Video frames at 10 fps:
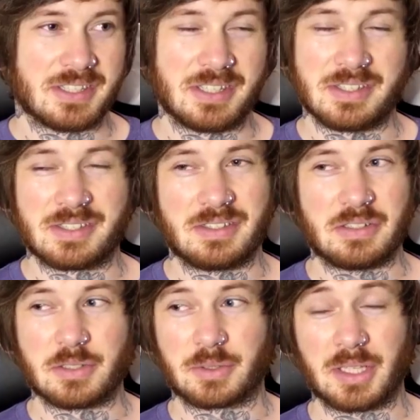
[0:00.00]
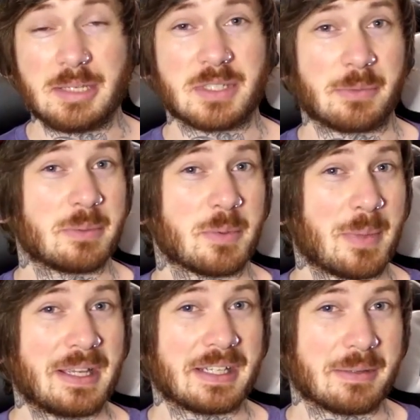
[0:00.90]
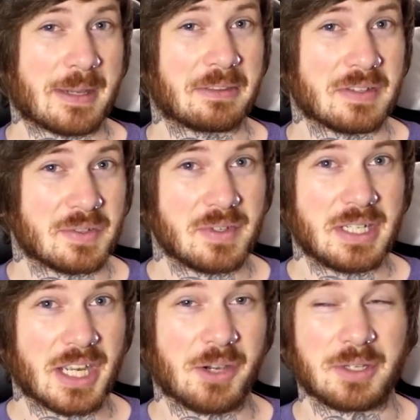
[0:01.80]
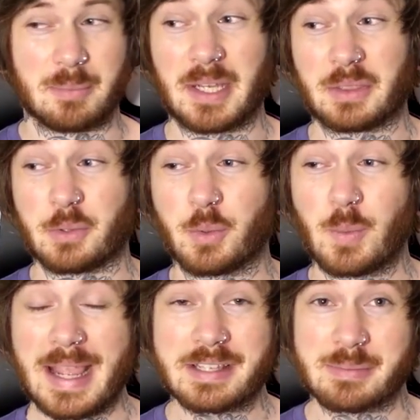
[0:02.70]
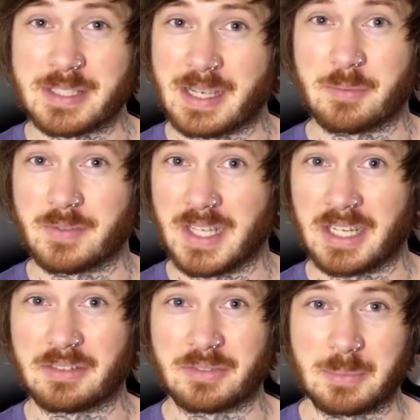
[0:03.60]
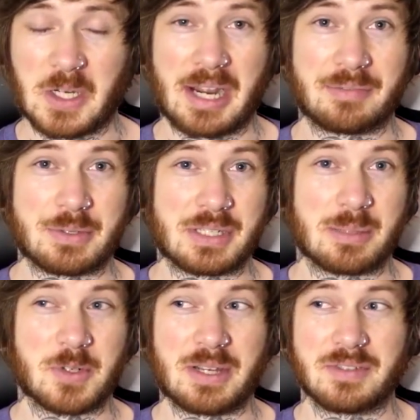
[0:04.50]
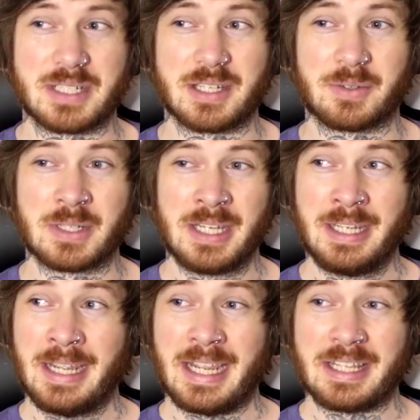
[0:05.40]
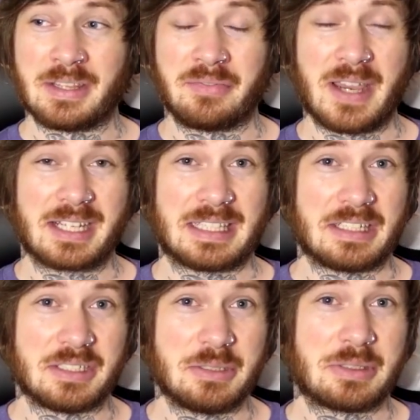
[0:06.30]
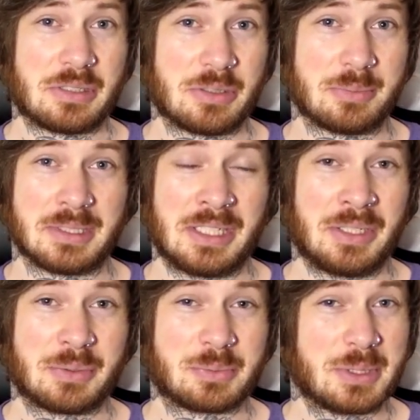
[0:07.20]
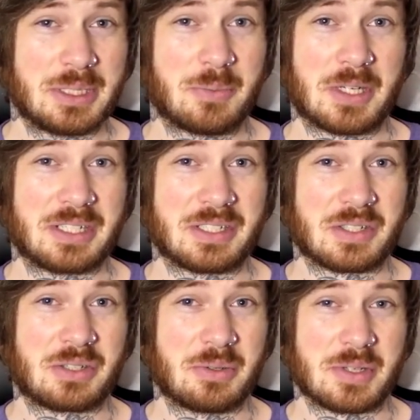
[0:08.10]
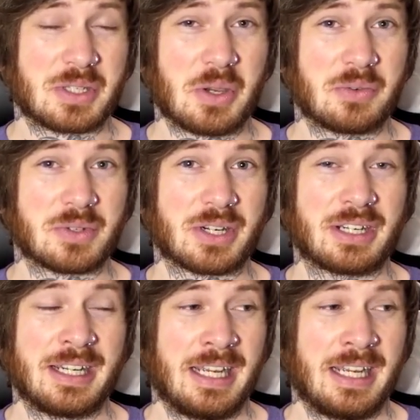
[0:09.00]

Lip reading: these claims that we've been making about this video and about the harassment that we've gotten from our Afro Samurai video, and the fact that YouTube really wanted to screw us over,